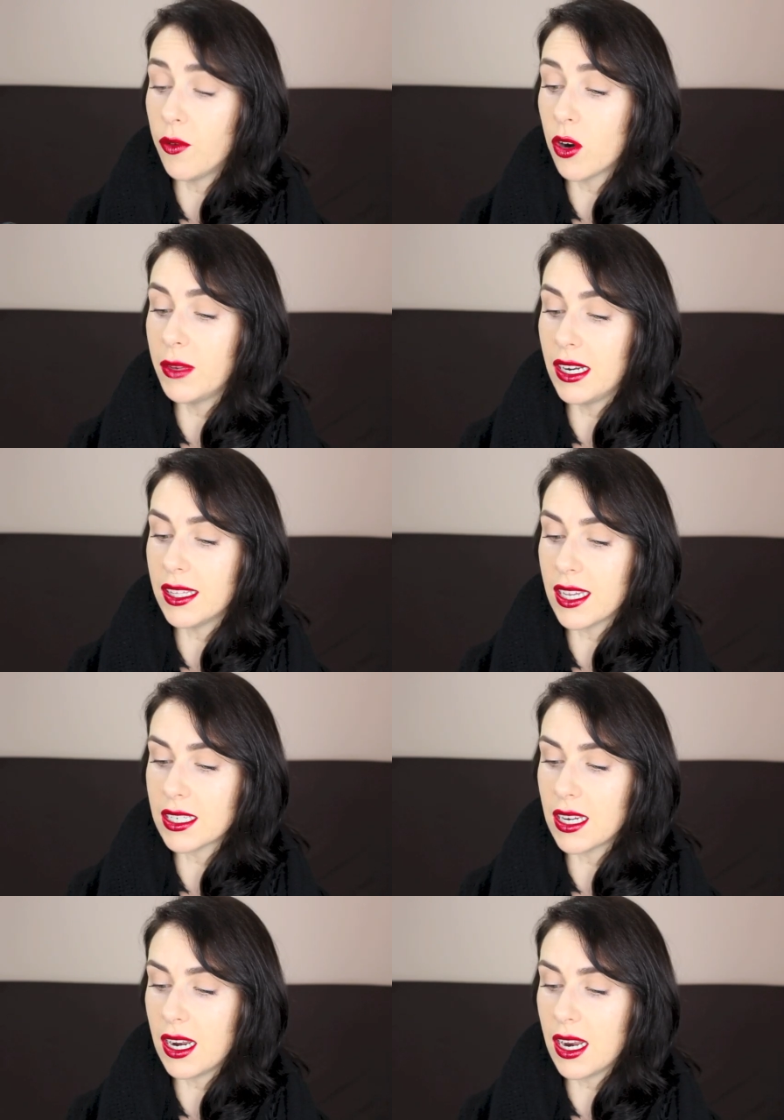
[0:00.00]
formula
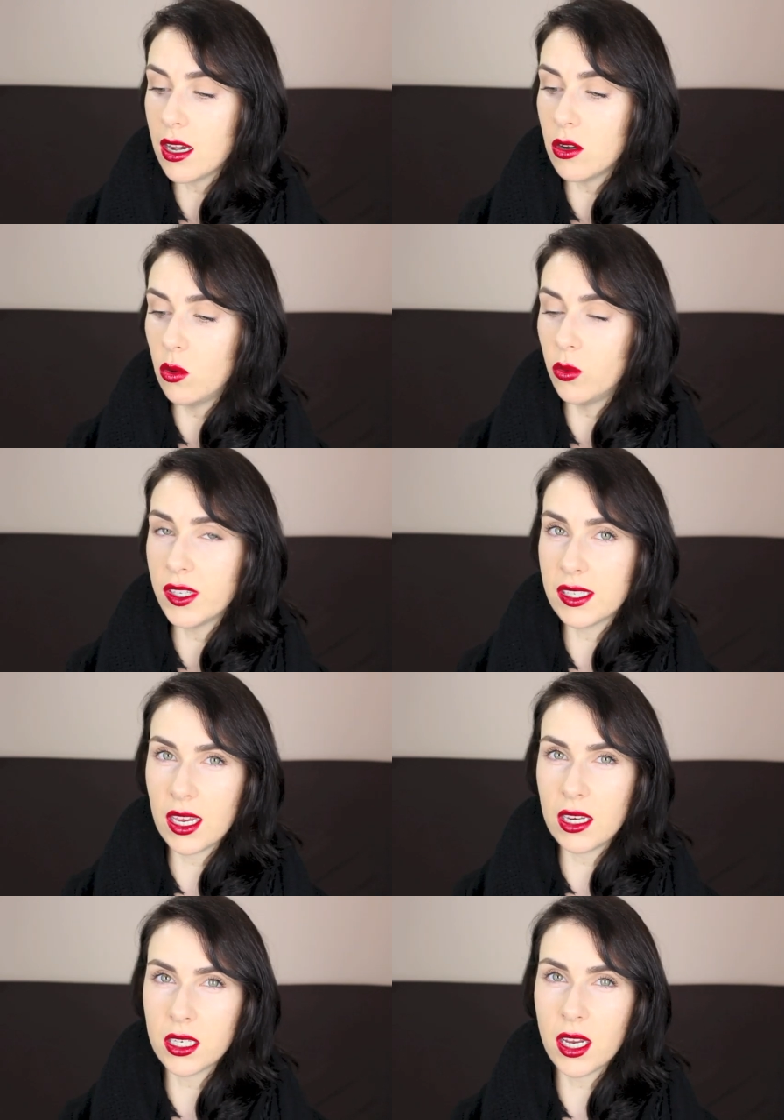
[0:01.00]
that allow the
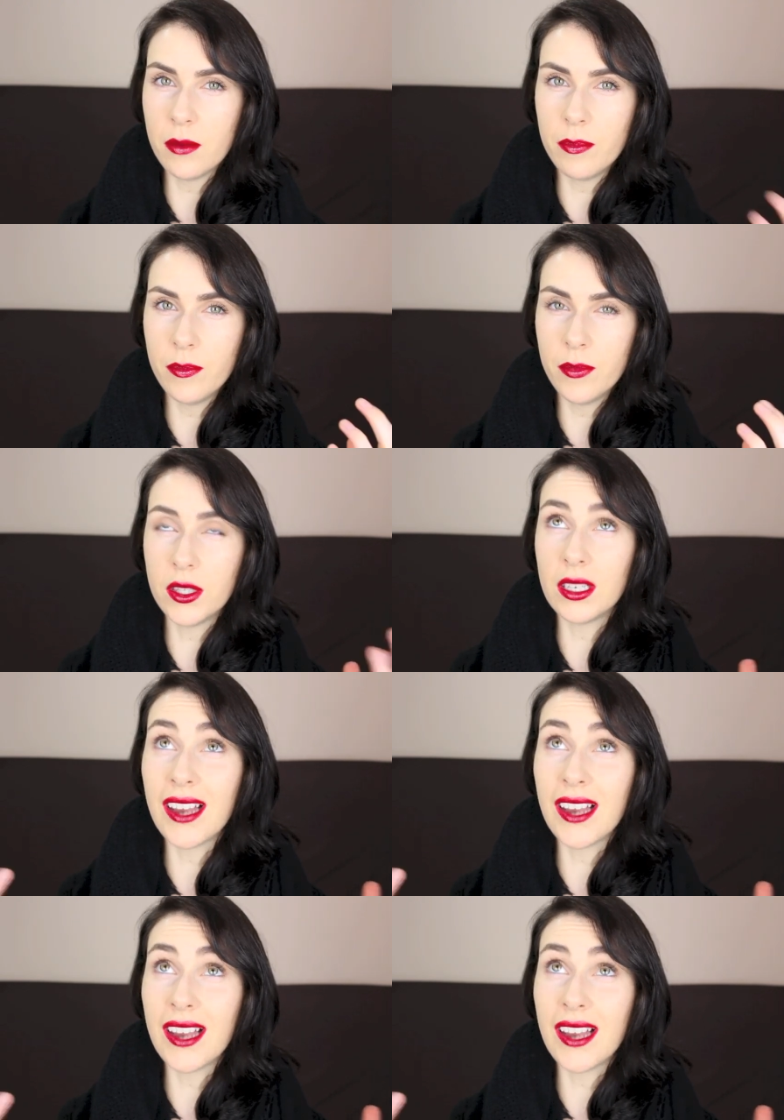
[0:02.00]
skin to kind of, the